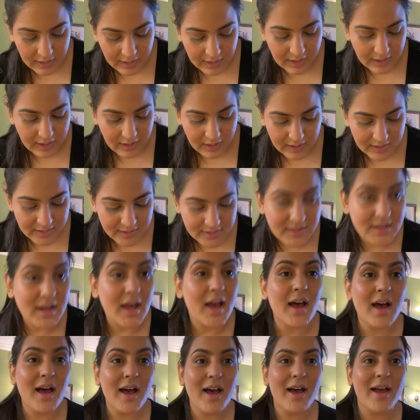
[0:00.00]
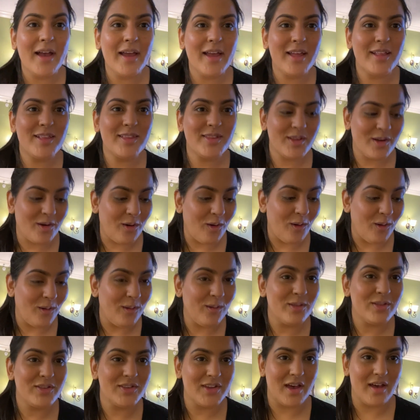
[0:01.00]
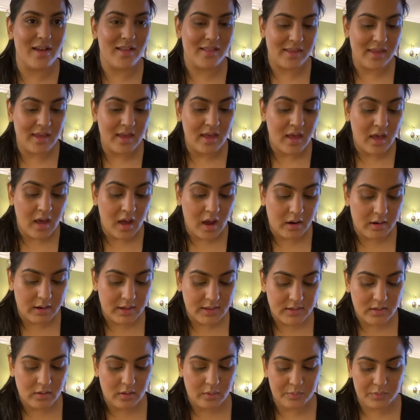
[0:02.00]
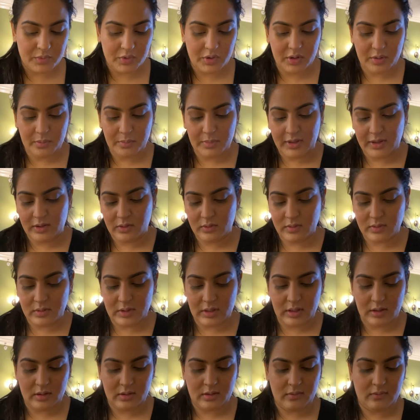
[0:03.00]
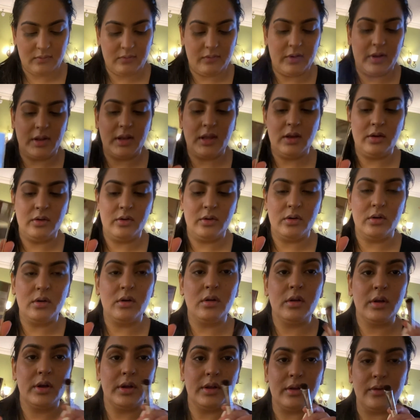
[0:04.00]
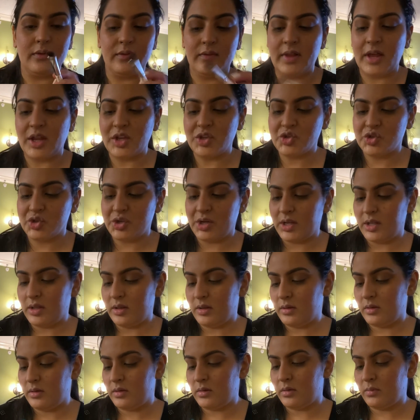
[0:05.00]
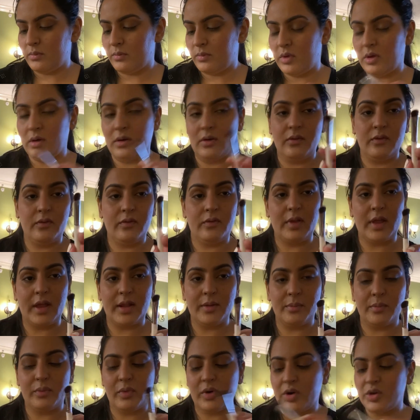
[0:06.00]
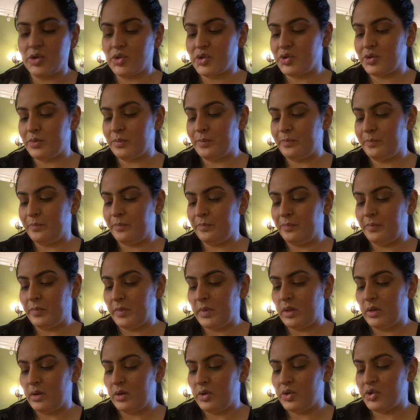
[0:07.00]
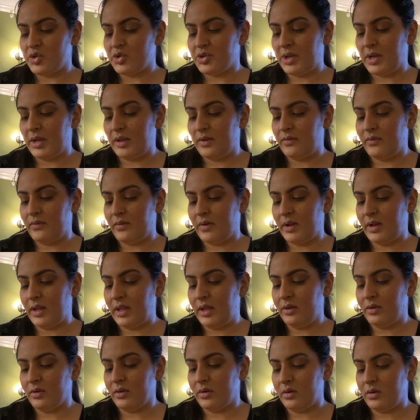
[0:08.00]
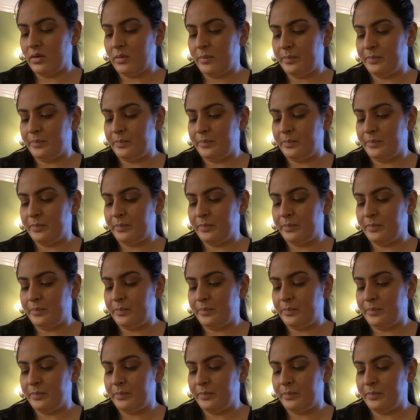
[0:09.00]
And ta-da, it's all done. All right, so I'm gonna be using the Funny Girl in a flat shade, flat brush, shade Funny Girl.